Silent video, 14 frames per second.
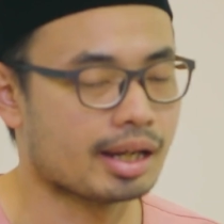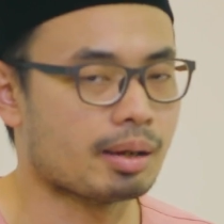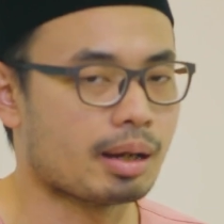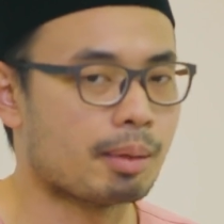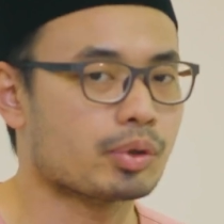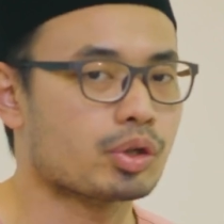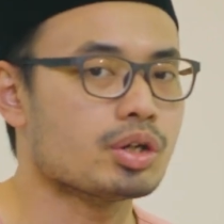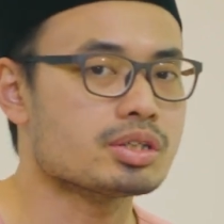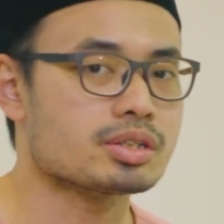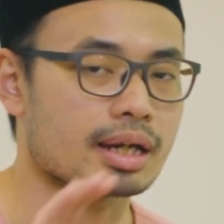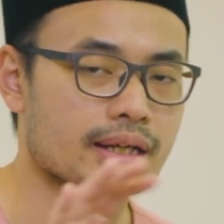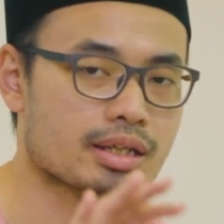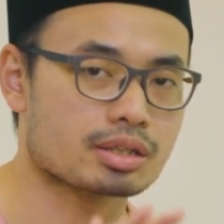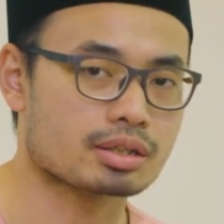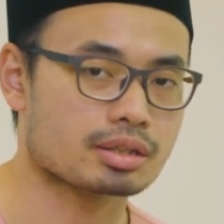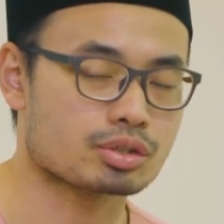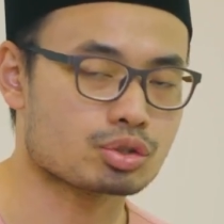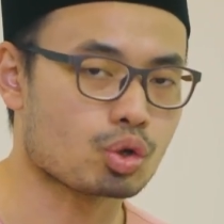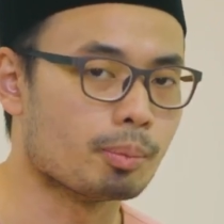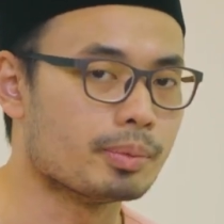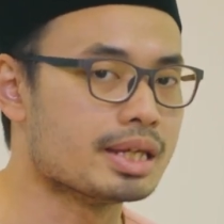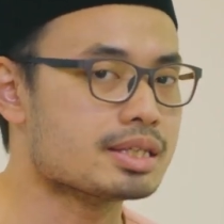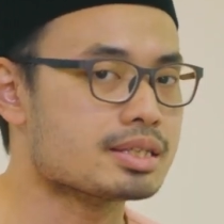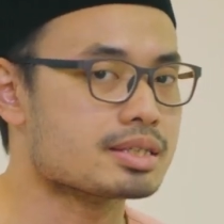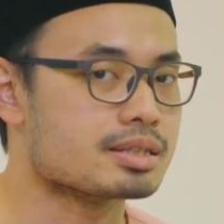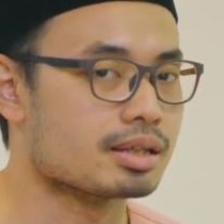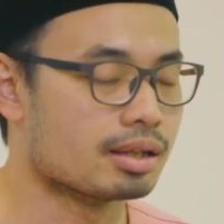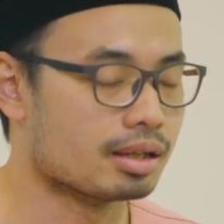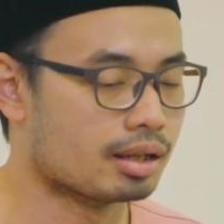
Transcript: And I'm curious, kind of scope this